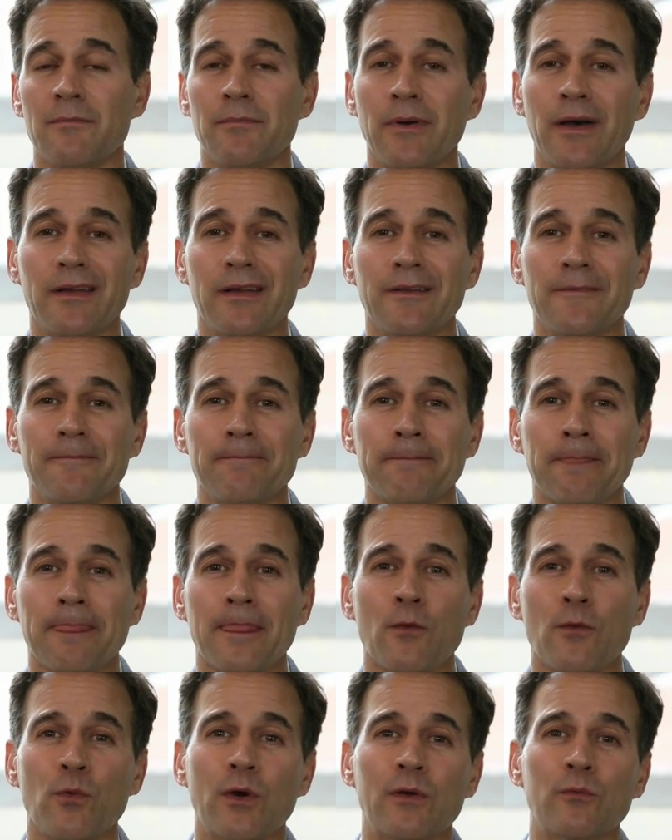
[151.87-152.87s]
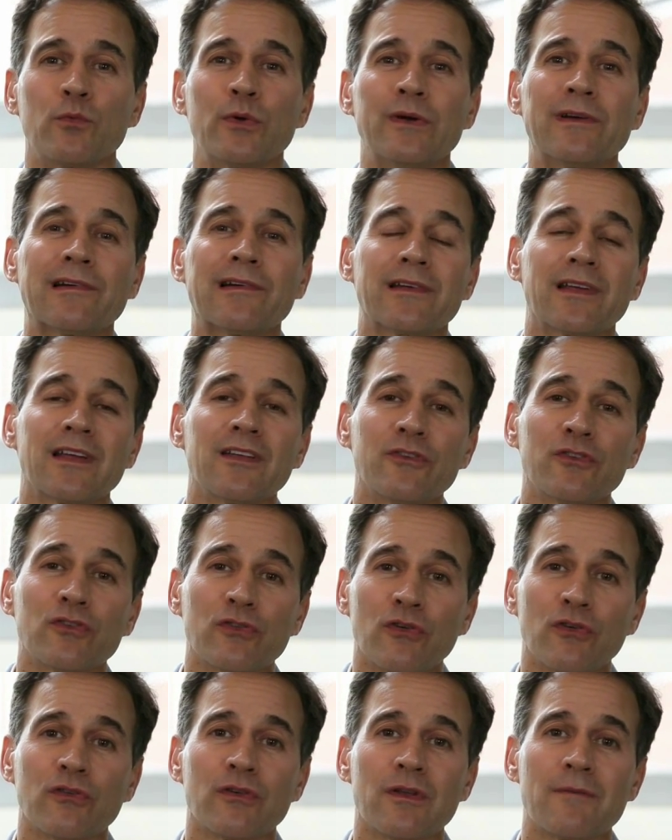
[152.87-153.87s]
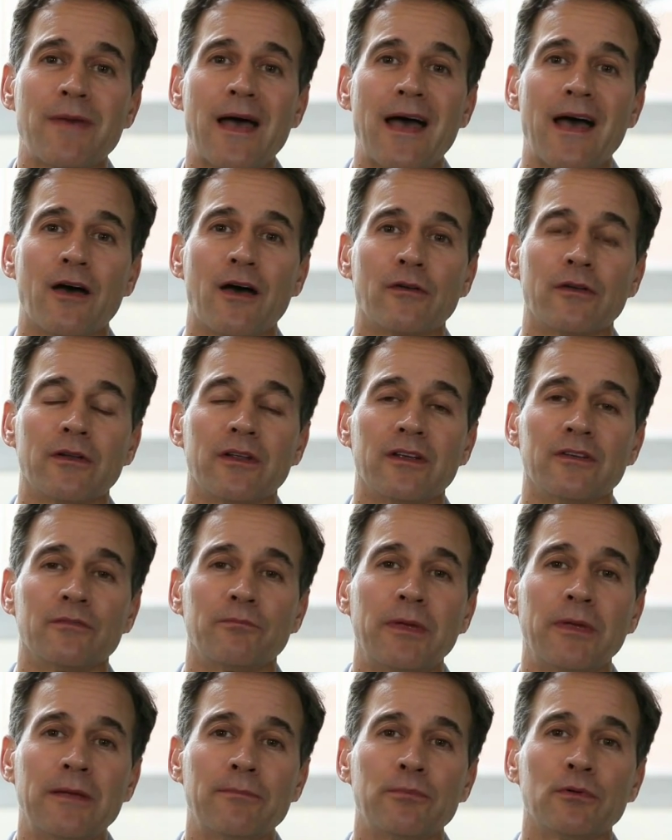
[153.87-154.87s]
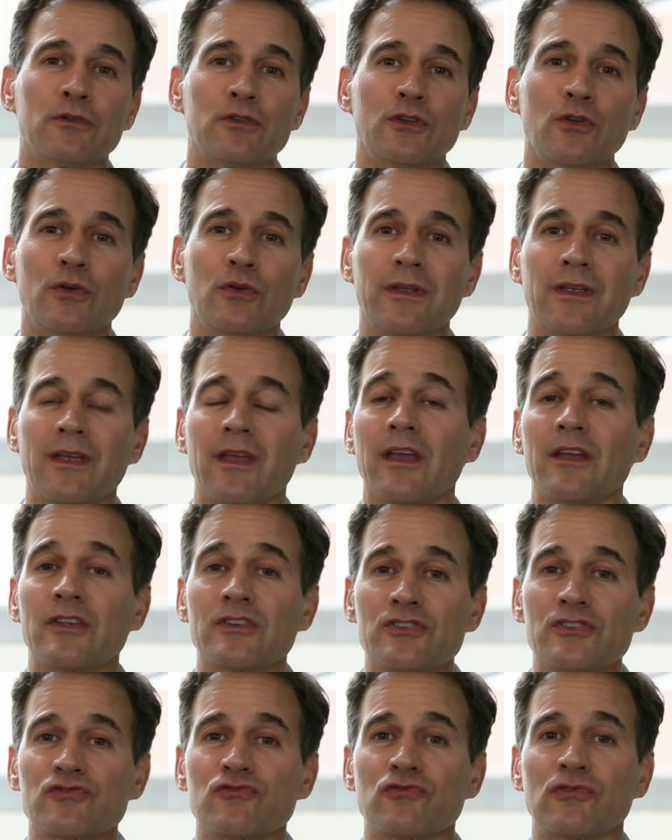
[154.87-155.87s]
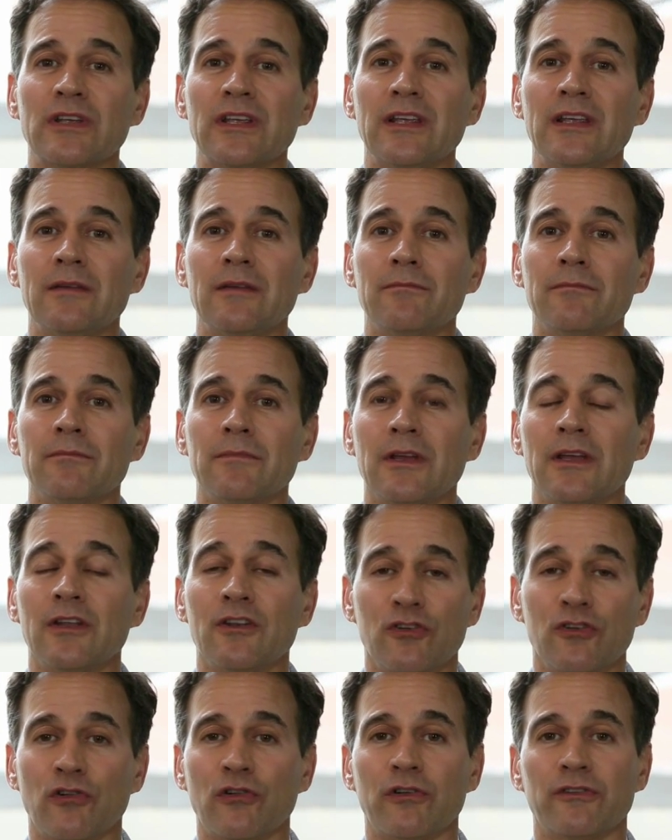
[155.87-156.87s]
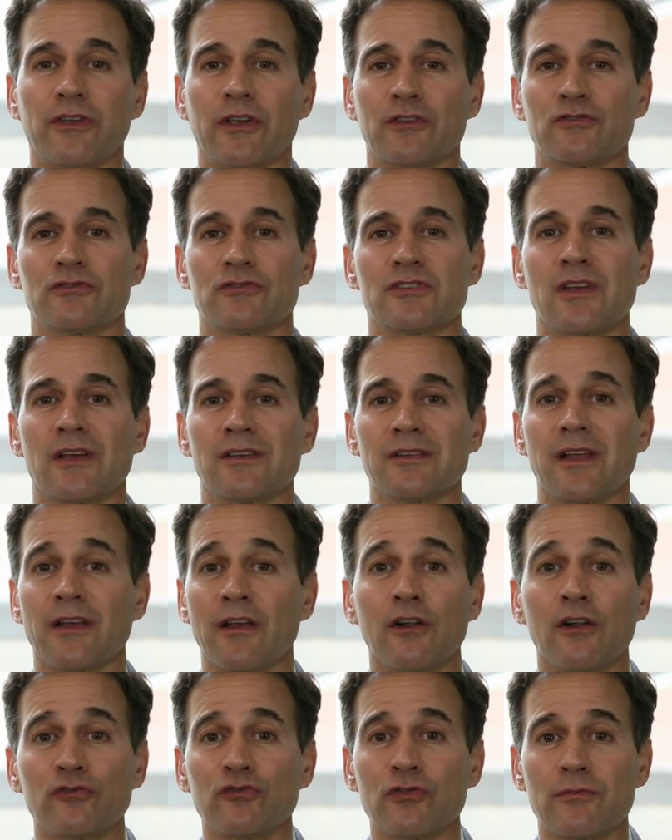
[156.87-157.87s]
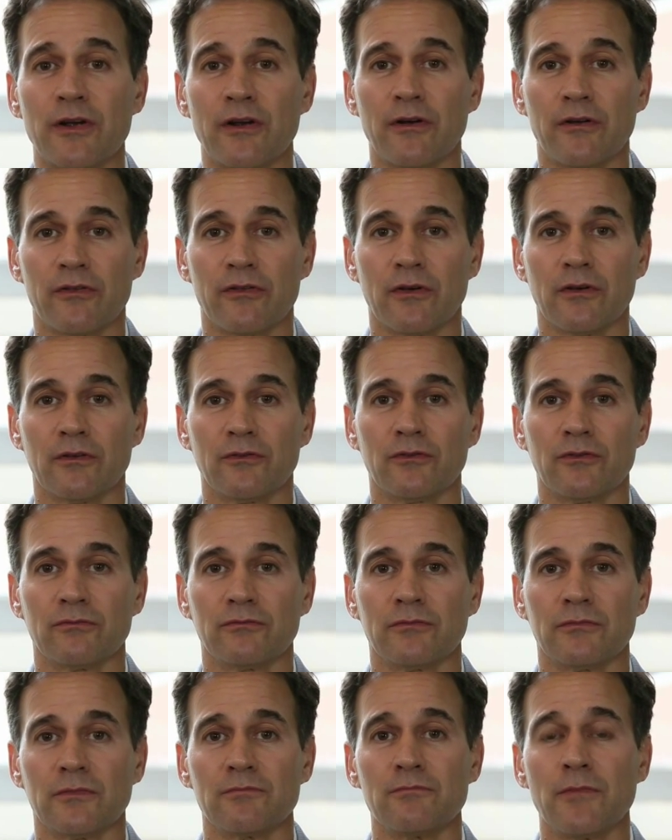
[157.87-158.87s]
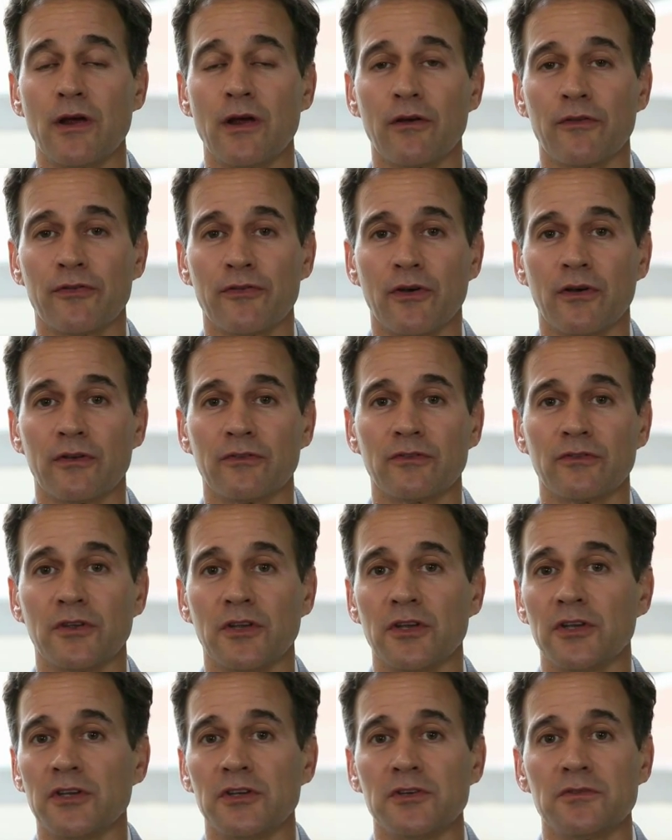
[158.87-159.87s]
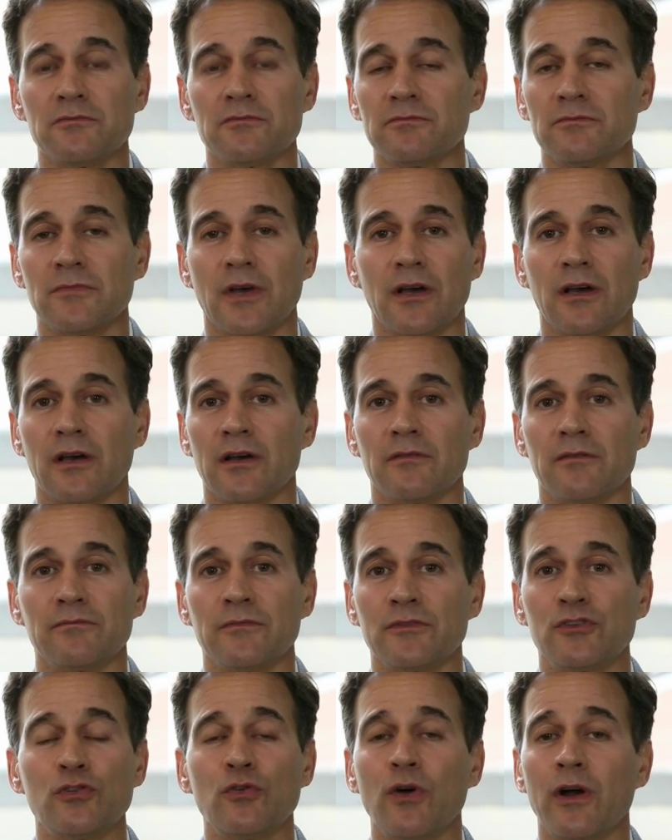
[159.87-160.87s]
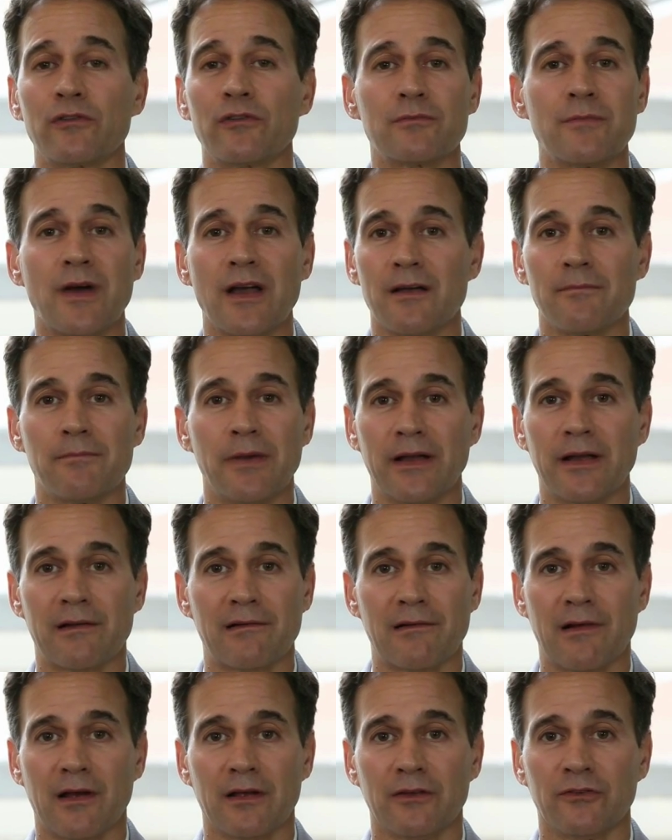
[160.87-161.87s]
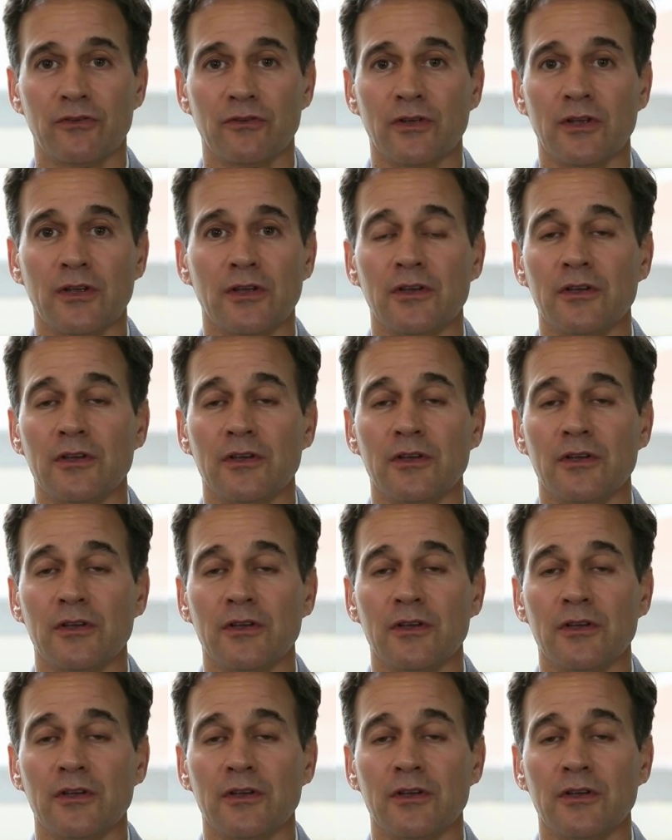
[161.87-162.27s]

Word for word: But what we're concerned about is people doing extreme endurance exercise, like ultramarathons, marathons, 200-mile bike rides,